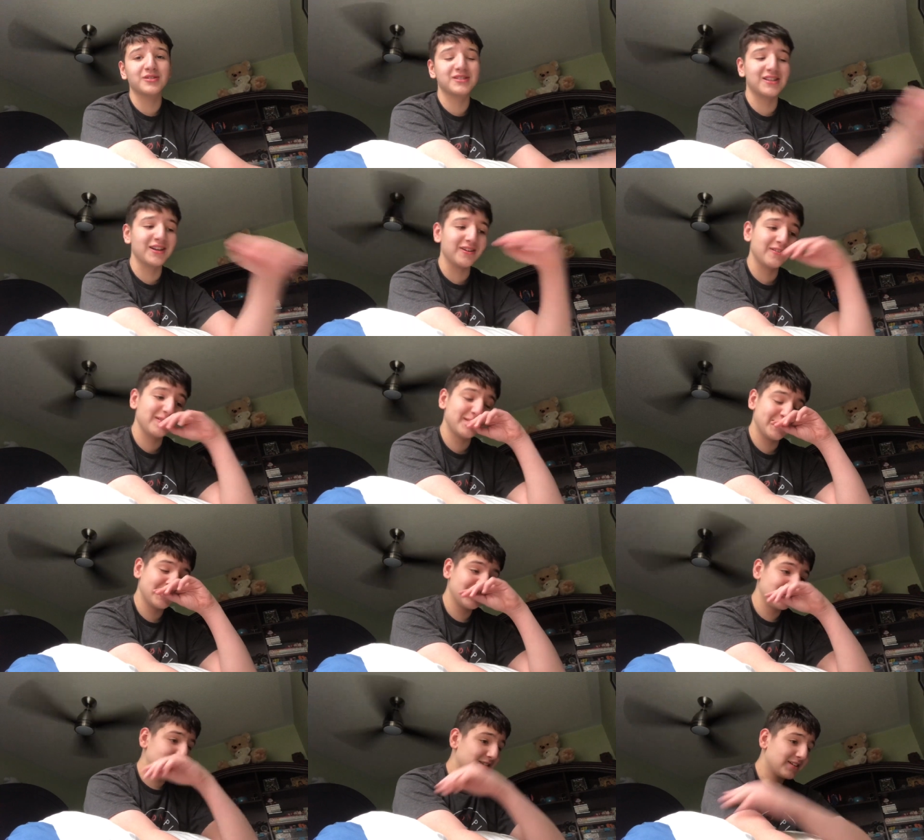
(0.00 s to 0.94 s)
So
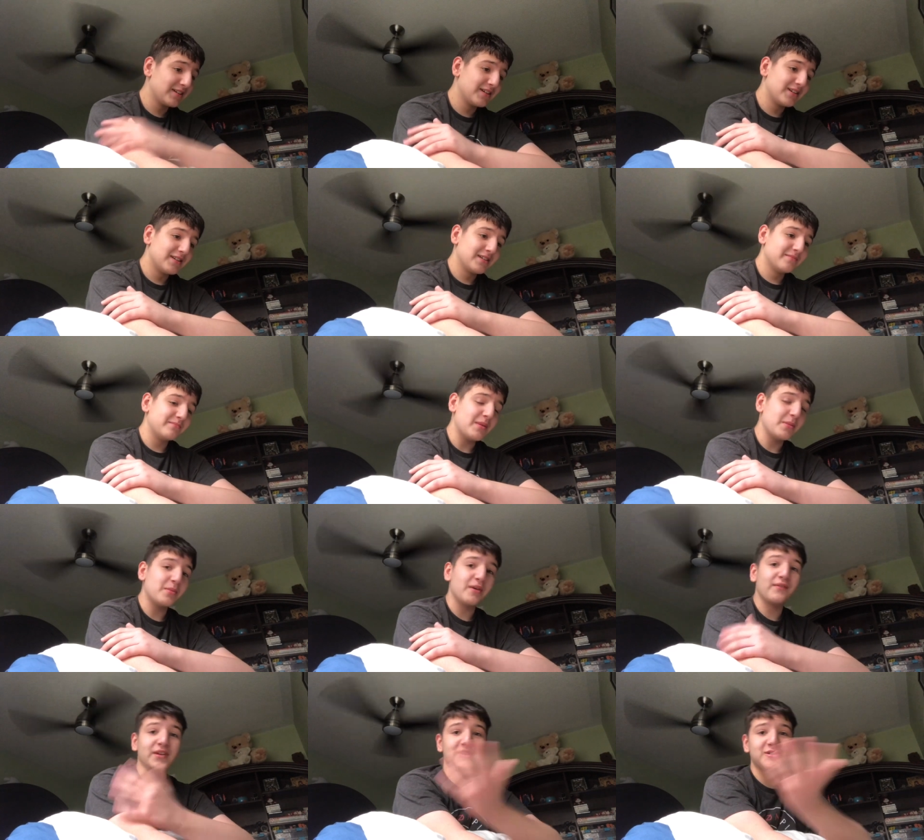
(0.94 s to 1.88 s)

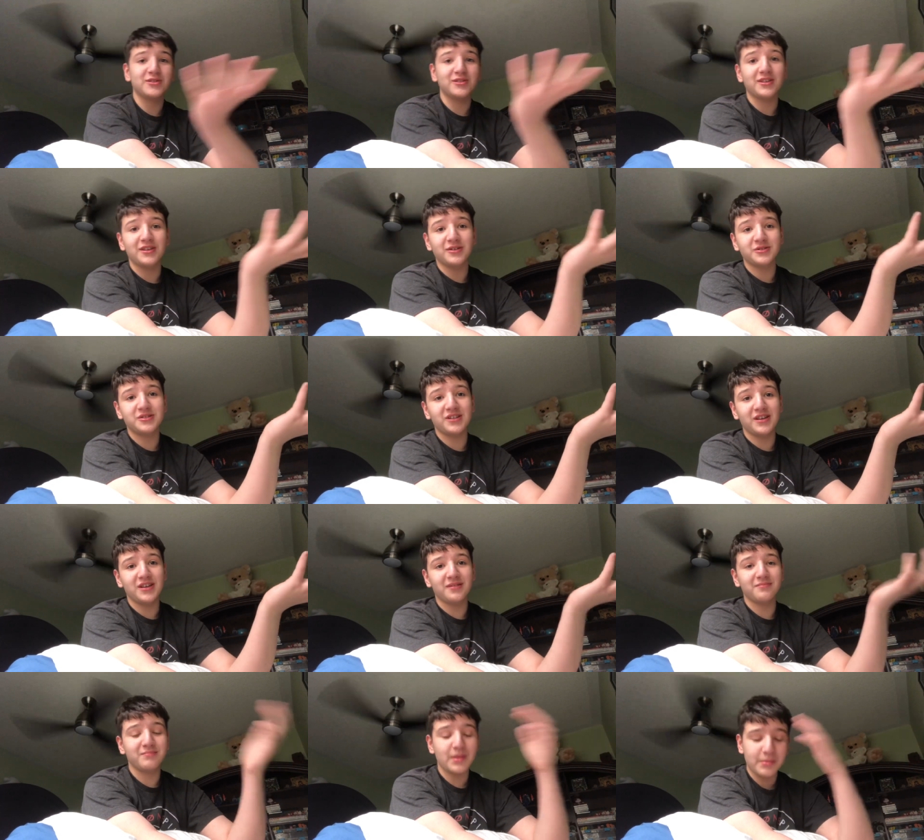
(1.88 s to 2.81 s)
maybe eventually he'll see
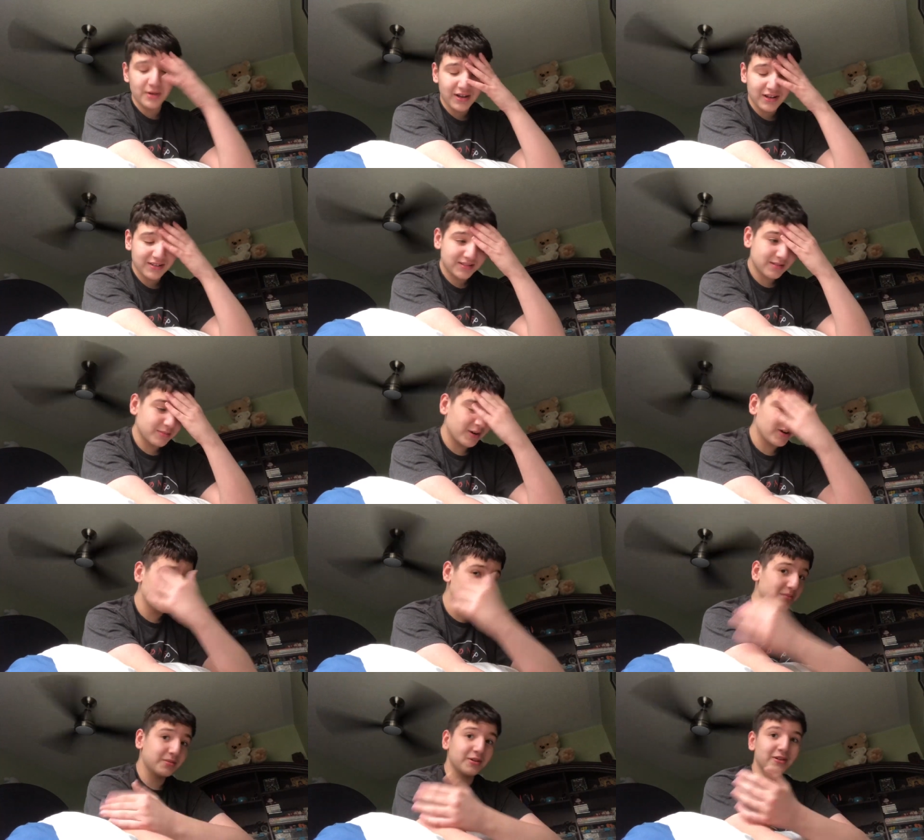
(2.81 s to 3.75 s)
it. Maybe not
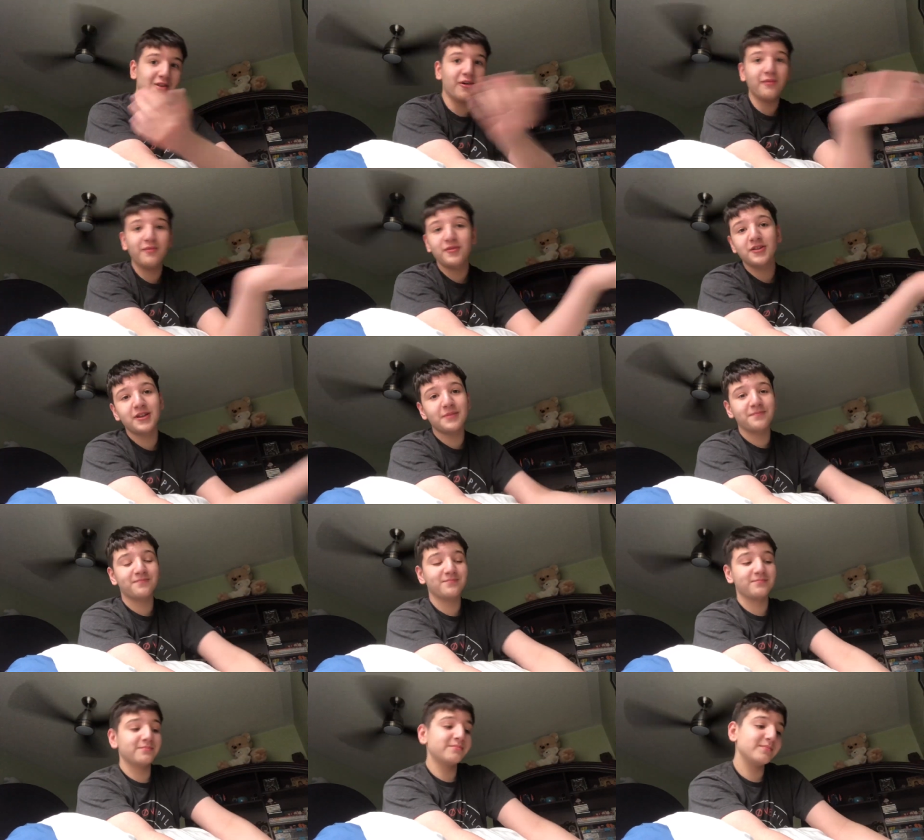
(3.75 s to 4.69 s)
tomorrow, but hopefully,
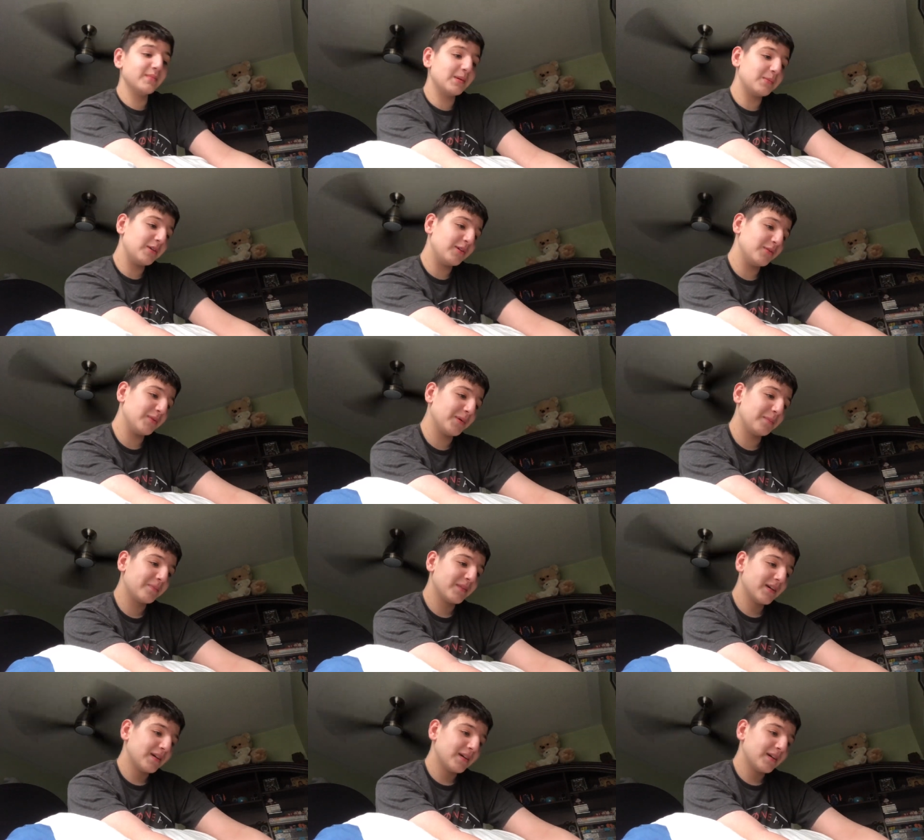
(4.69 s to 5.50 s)
maybe he will.